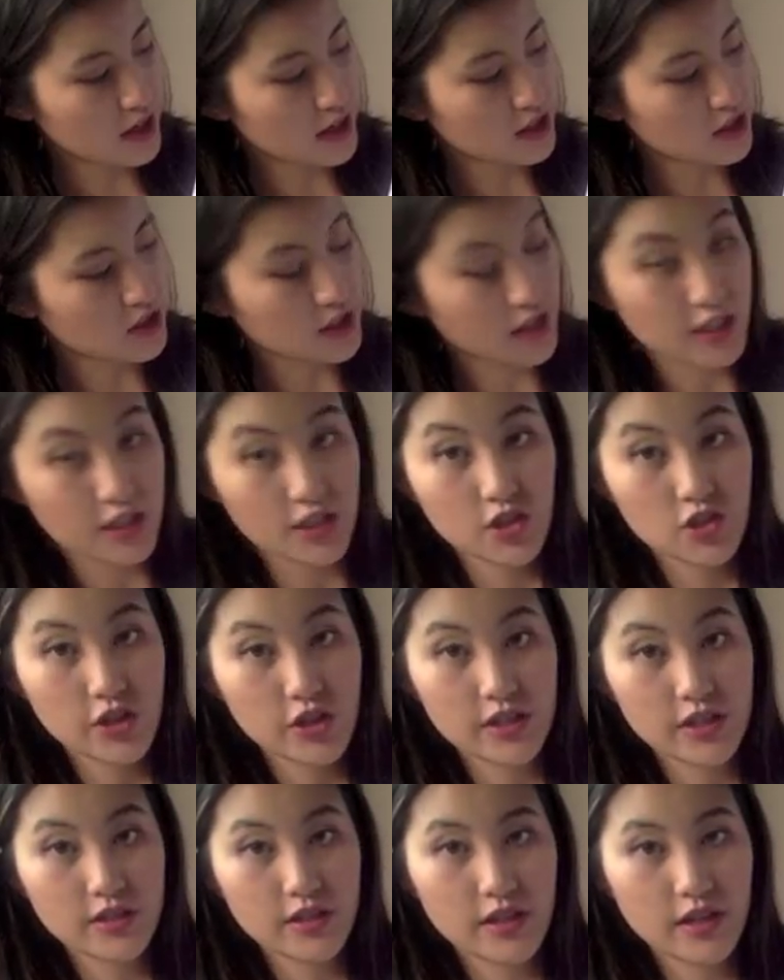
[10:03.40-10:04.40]
I just kind of
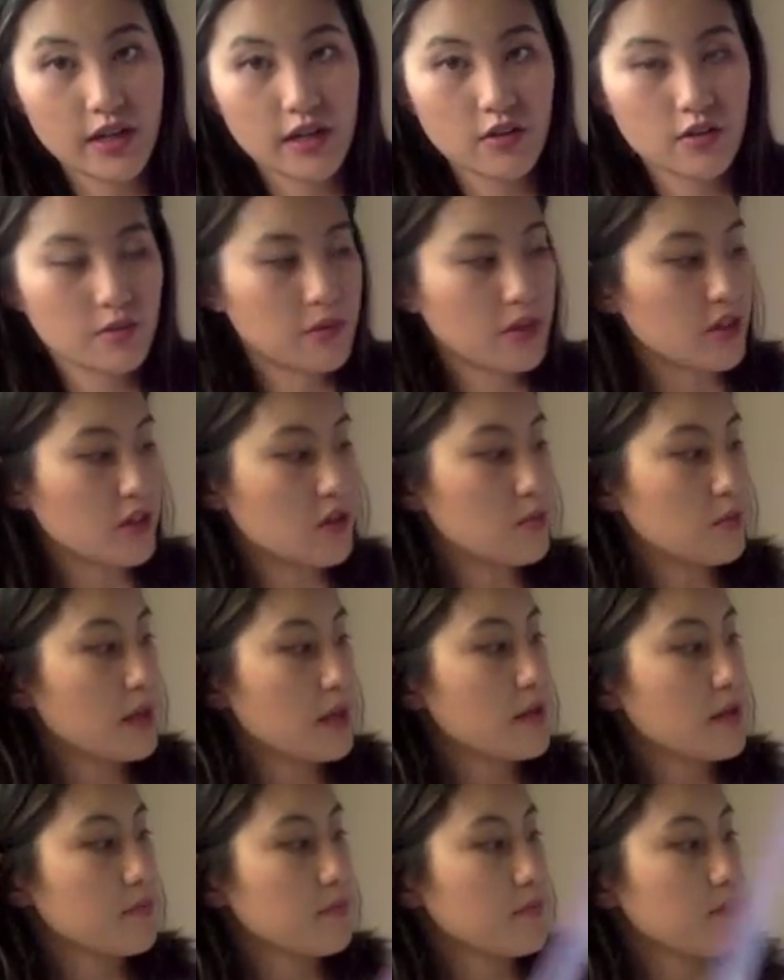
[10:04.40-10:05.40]
straightened that out a little
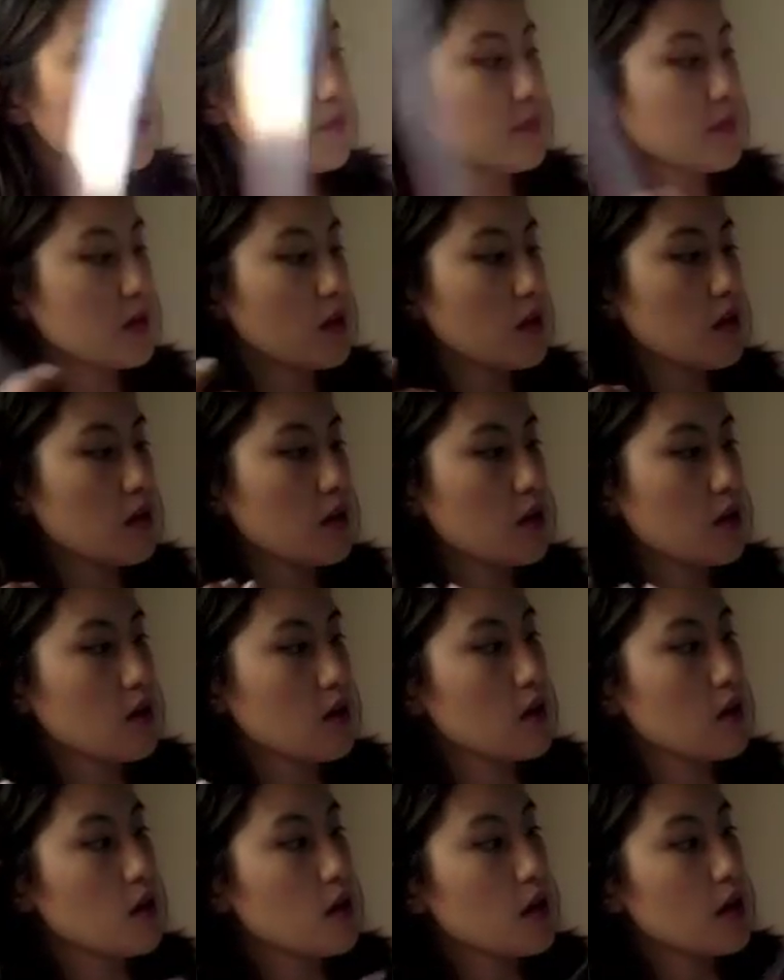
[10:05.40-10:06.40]
bit.
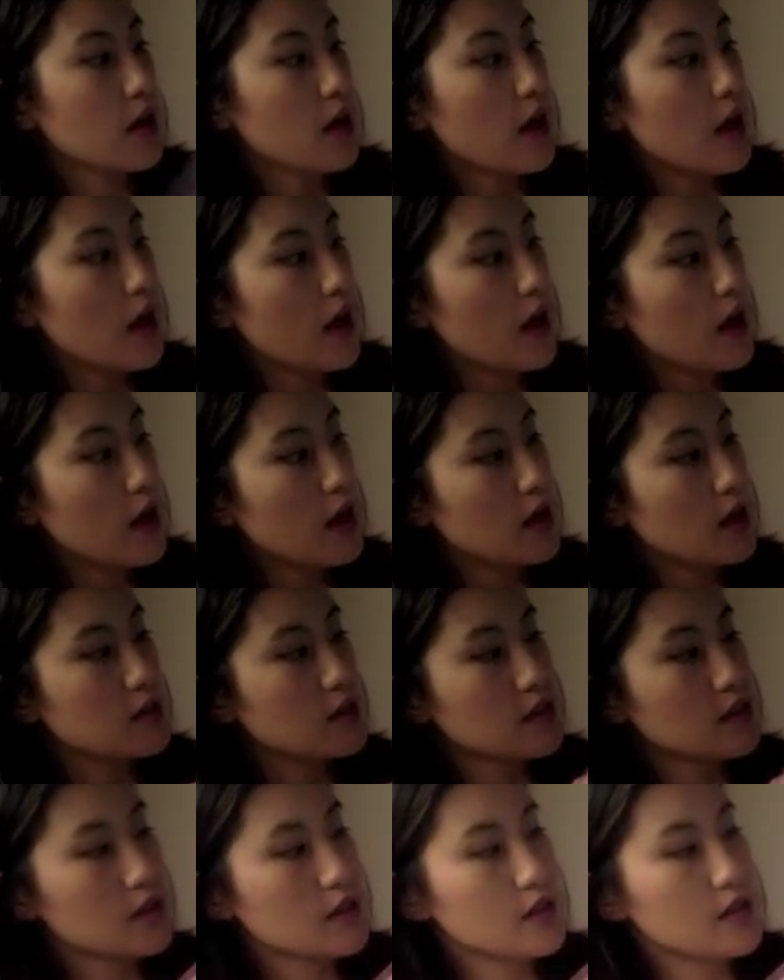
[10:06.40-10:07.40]

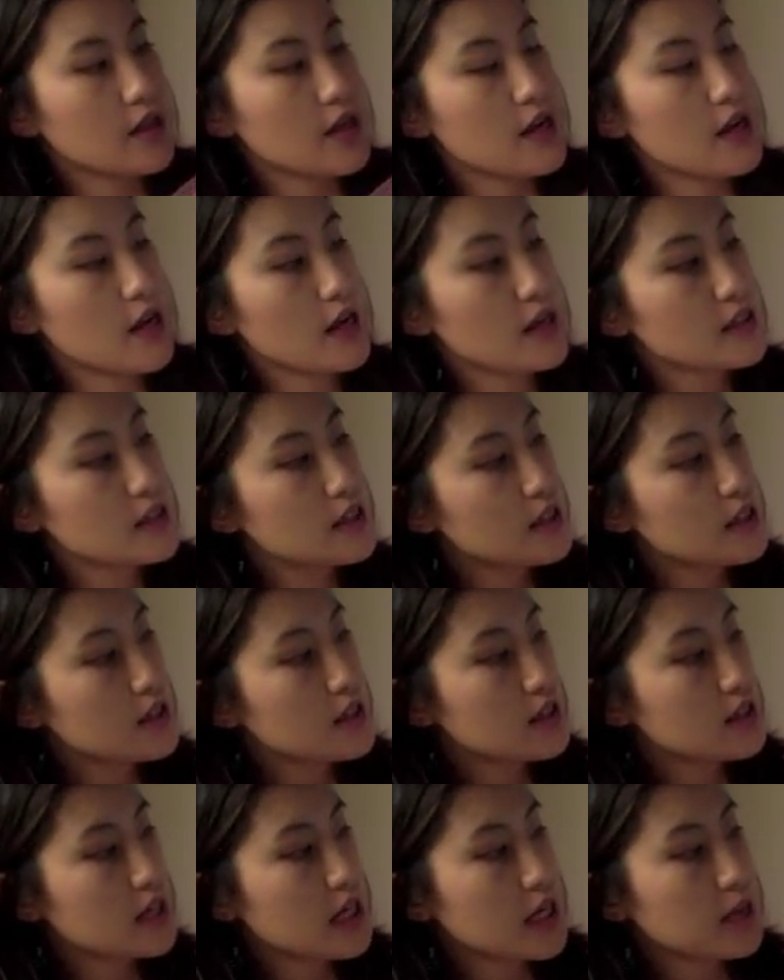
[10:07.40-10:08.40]
And then I did
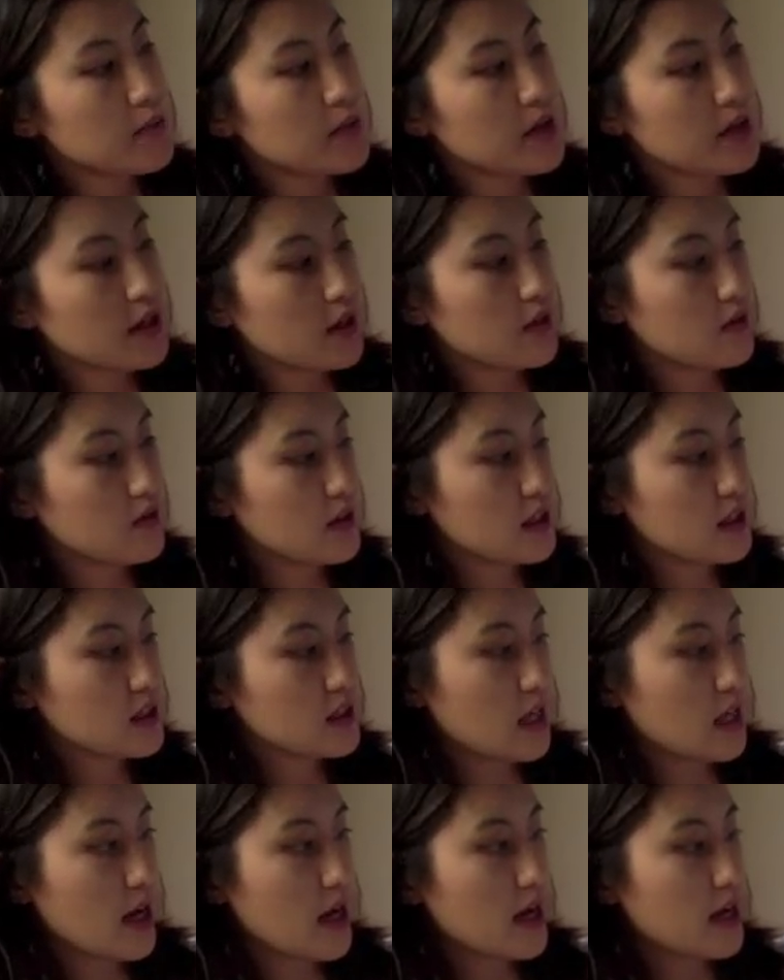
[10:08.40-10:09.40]
the same thing on this
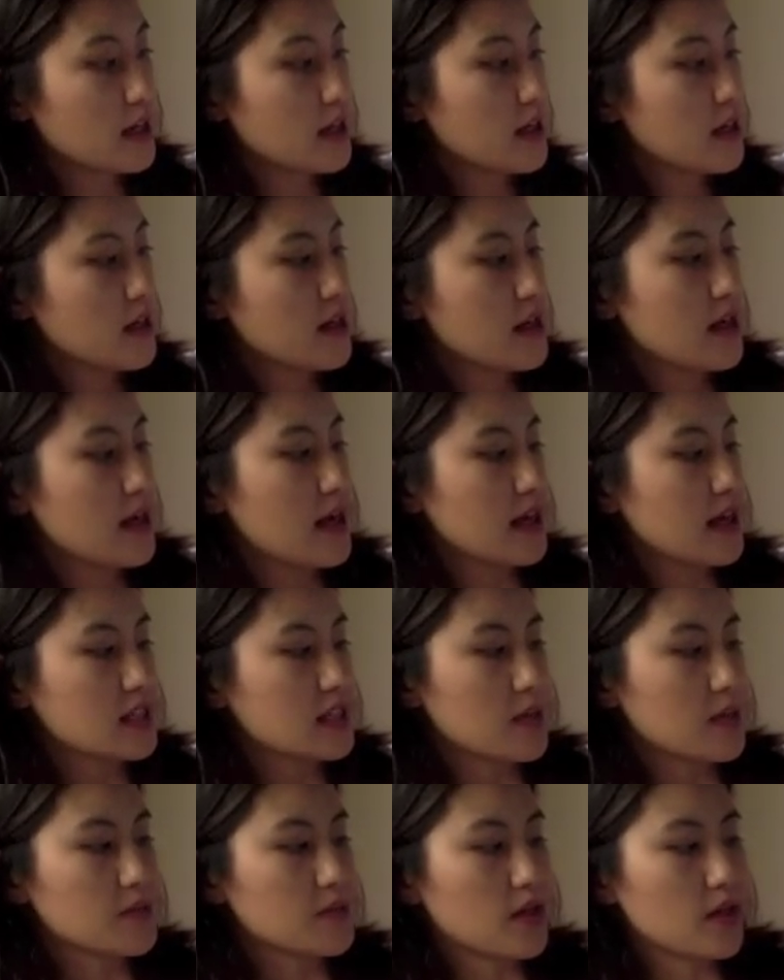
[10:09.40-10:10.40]
side,
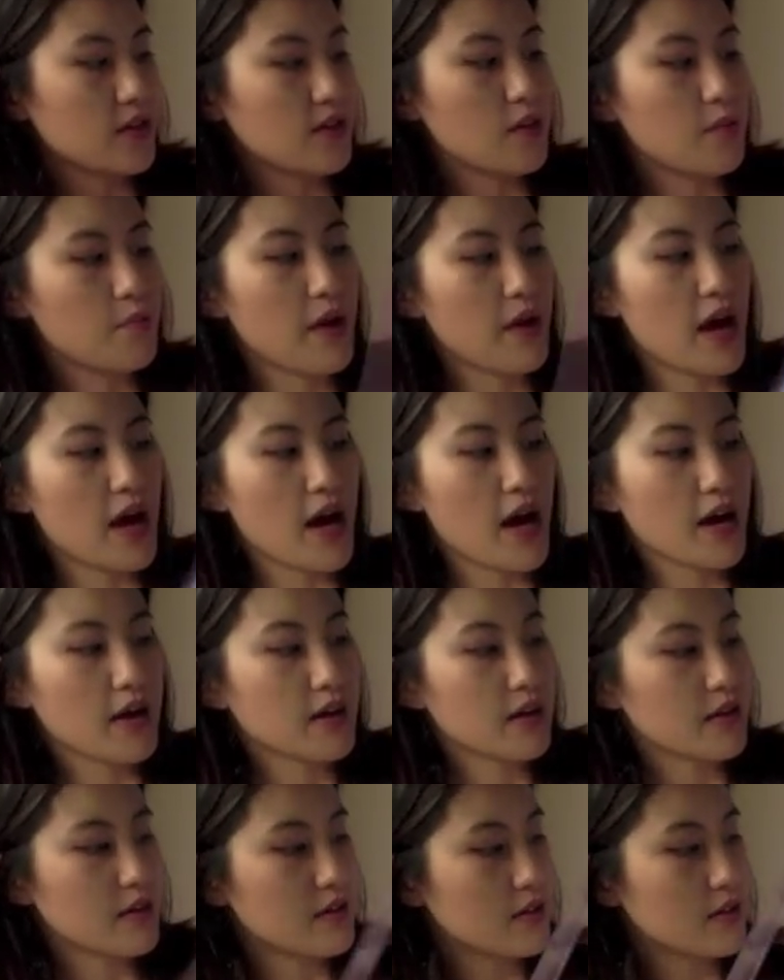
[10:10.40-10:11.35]
except on the back,